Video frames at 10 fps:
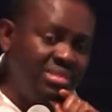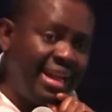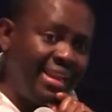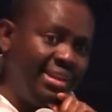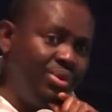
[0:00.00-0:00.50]

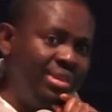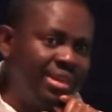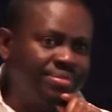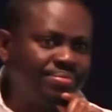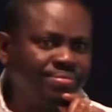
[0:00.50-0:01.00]

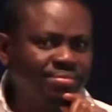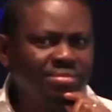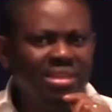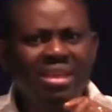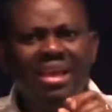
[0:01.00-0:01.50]
Hallelujah.
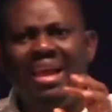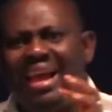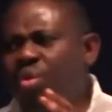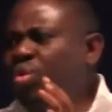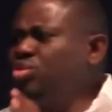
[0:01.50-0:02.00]

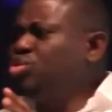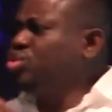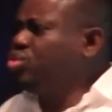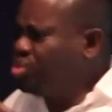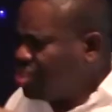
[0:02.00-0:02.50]
I want
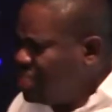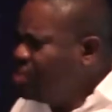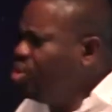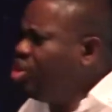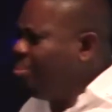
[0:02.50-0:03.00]
you to
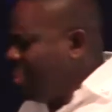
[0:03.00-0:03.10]
zero your